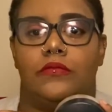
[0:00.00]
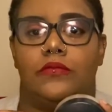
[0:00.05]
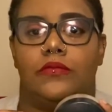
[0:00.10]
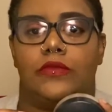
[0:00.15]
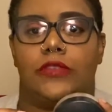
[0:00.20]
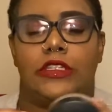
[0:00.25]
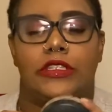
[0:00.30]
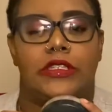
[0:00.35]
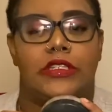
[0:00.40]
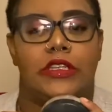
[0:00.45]

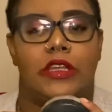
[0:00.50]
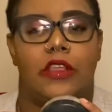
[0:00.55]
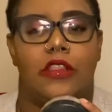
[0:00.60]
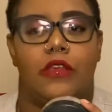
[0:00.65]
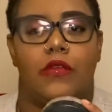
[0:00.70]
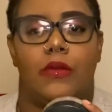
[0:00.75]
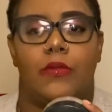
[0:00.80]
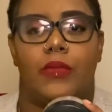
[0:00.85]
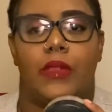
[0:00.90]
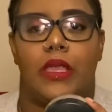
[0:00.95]
concealer
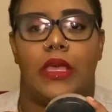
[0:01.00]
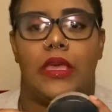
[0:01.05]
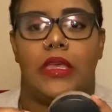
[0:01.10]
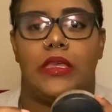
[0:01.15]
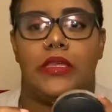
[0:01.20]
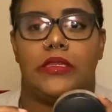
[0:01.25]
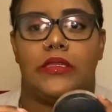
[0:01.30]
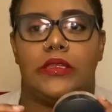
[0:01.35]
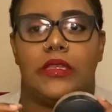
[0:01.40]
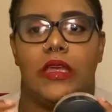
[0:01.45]
in
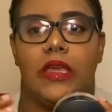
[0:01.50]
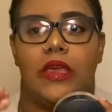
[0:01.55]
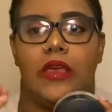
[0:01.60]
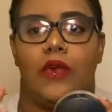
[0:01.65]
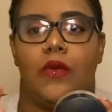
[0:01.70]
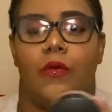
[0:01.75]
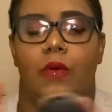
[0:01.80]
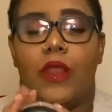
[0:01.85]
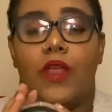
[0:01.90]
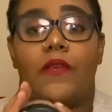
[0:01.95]
place.
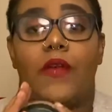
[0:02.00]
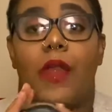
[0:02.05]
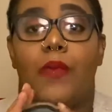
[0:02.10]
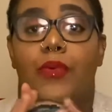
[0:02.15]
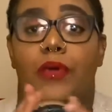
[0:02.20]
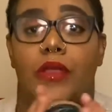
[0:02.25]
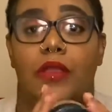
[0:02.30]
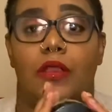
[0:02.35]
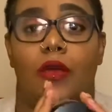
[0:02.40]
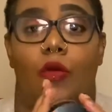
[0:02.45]
Whatever I
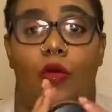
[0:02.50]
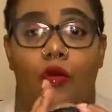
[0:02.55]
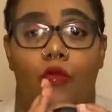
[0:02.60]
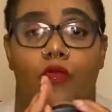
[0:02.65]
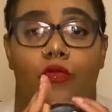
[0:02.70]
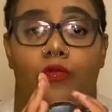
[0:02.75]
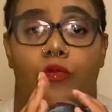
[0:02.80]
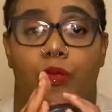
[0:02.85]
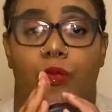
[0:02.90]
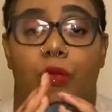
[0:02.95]
put
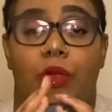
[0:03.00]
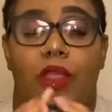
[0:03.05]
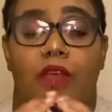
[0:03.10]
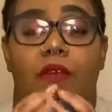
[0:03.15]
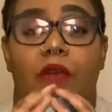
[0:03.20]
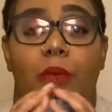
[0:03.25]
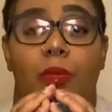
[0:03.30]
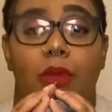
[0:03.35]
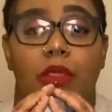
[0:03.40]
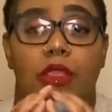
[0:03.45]

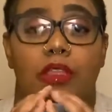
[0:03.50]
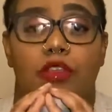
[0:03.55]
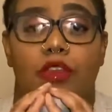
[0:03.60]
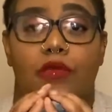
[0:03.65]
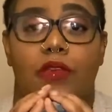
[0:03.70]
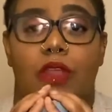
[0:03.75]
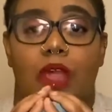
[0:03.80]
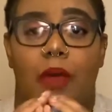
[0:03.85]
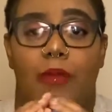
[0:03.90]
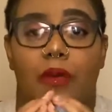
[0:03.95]
this over
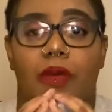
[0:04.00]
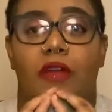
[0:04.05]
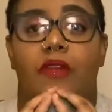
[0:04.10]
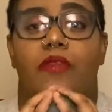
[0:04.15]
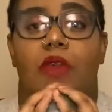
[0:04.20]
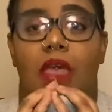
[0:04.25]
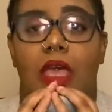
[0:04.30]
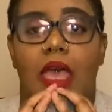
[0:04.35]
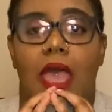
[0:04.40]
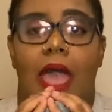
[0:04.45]
top of,
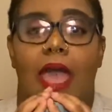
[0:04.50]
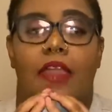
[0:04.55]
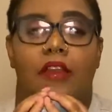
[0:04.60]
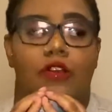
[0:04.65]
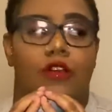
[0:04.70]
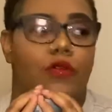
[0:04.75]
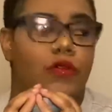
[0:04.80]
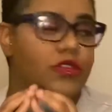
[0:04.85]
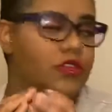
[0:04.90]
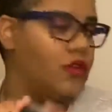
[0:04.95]
I
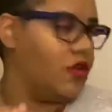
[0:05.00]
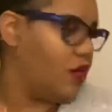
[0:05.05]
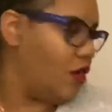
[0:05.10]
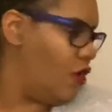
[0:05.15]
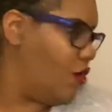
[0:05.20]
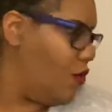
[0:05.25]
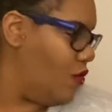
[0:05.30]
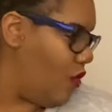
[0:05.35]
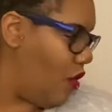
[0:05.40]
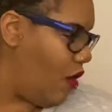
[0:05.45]
know it's going to
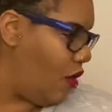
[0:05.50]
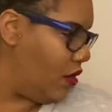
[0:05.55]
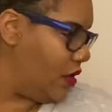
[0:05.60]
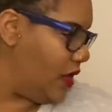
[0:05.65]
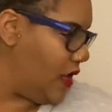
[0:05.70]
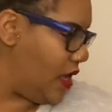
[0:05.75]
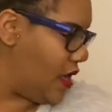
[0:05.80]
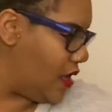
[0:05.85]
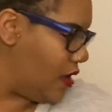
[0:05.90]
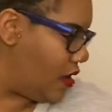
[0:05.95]
hold all
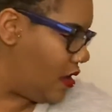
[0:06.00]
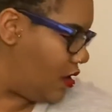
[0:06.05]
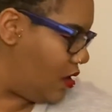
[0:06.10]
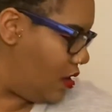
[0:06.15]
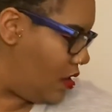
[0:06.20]
day.